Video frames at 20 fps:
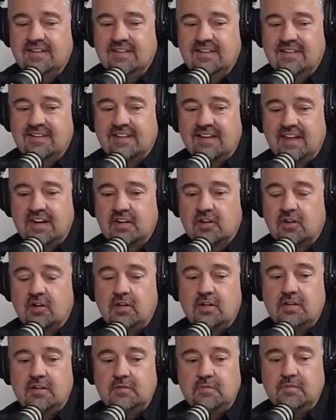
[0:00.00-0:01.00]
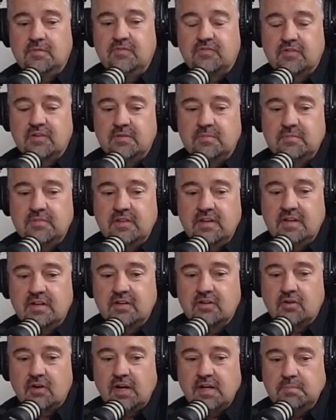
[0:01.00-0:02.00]
got a call from
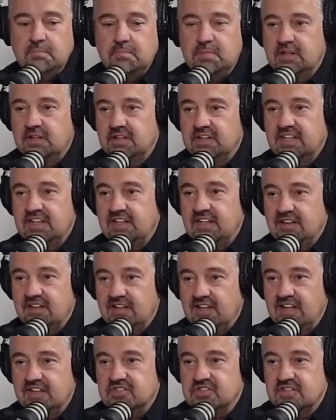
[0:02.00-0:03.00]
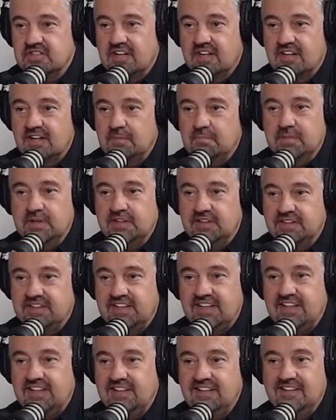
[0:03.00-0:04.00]
the great Bill Dean, the legendary Bill
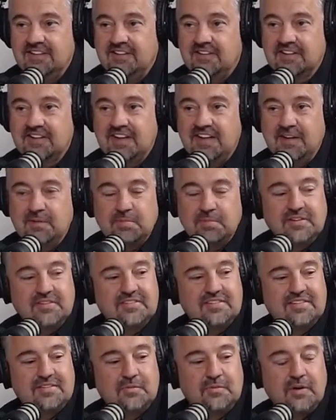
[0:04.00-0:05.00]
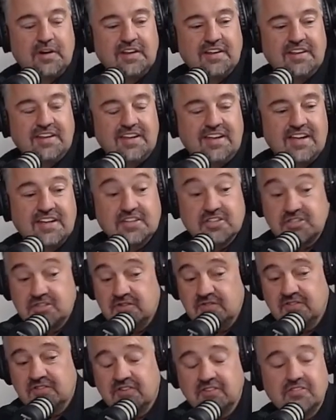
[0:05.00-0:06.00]
Dean on campus, running the
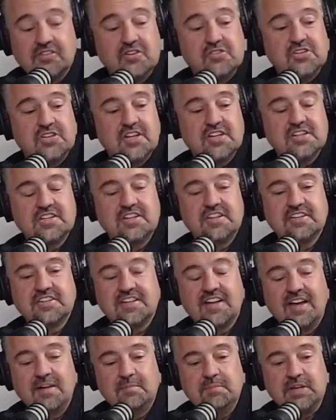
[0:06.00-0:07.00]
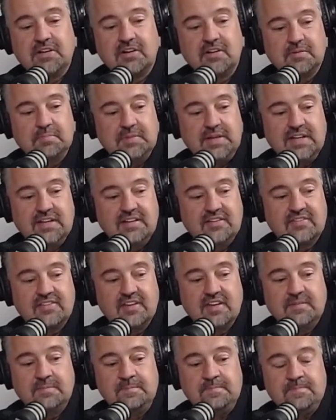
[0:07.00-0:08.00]
Ex-Students Association at the time. He called me in and
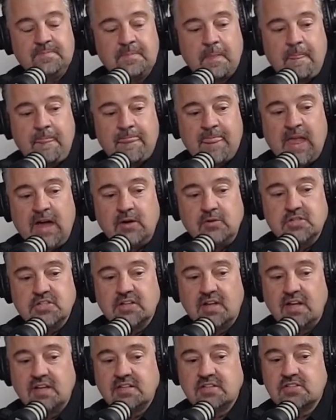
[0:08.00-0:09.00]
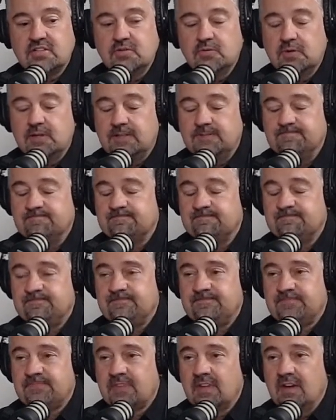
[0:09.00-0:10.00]
said, "How would you like to
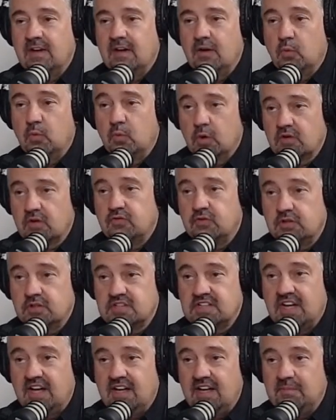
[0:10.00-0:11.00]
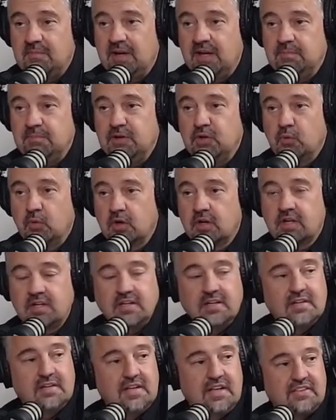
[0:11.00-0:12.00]
work full-time?" I'd been
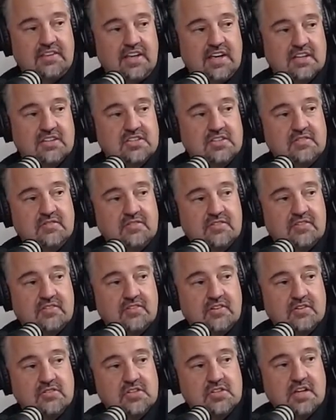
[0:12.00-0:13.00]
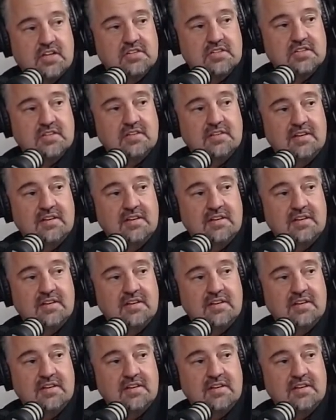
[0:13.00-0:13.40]
working at the Ex-Students Association